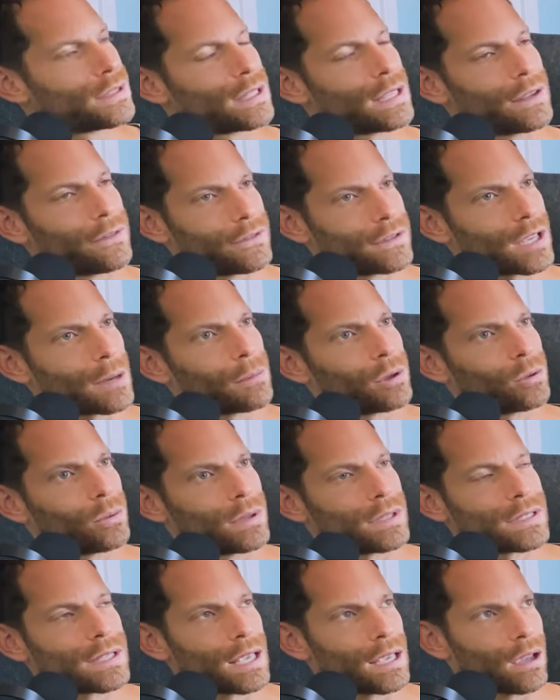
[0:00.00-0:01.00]
if someone was
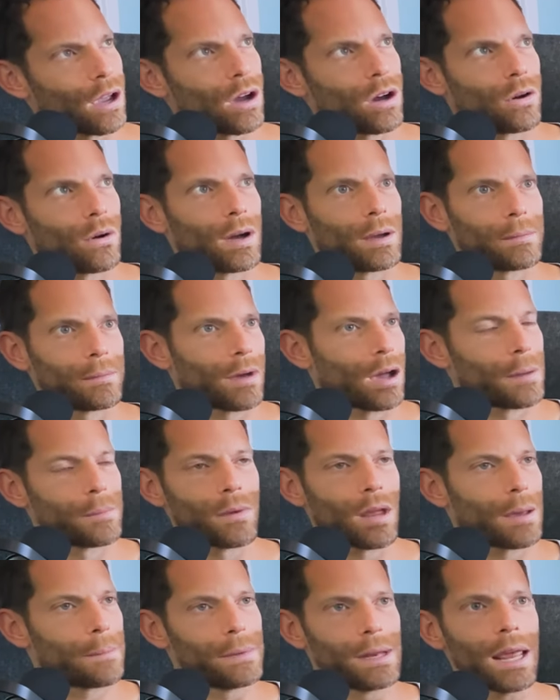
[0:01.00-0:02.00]
saying, oh, I'm, I'm,
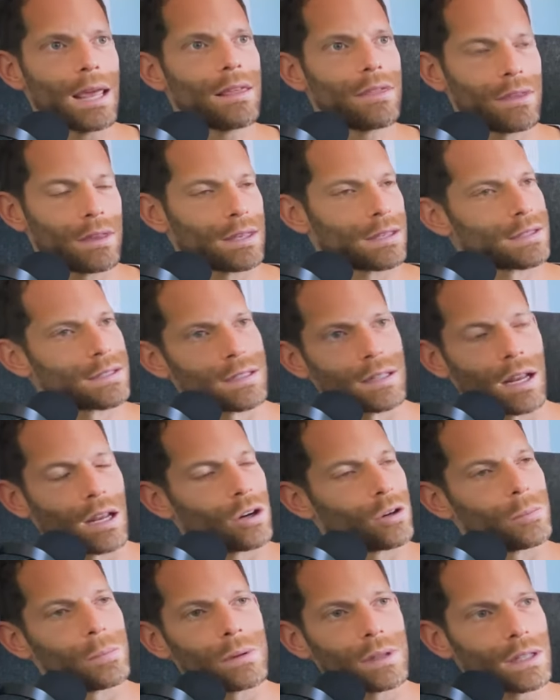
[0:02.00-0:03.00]
I'm an atheist and I
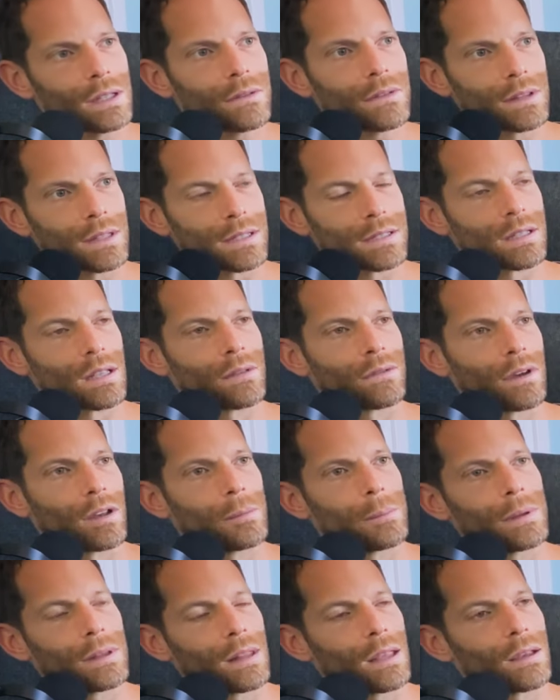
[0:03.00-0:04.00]
don't believe in this stuff, I'd
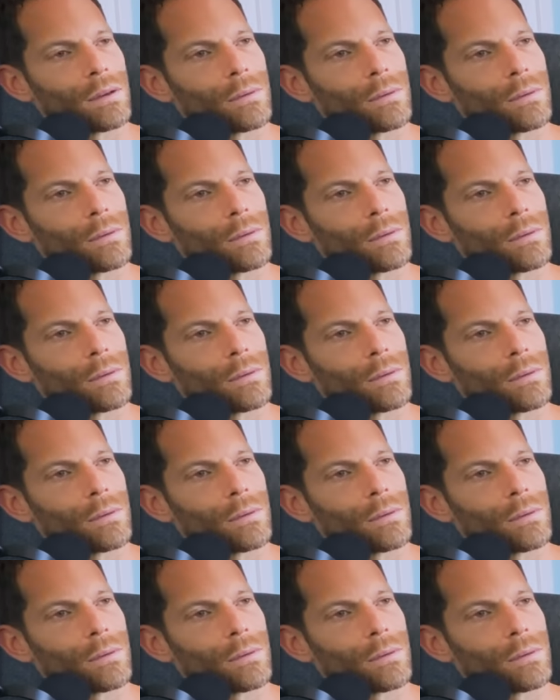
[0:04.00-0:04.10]
be like,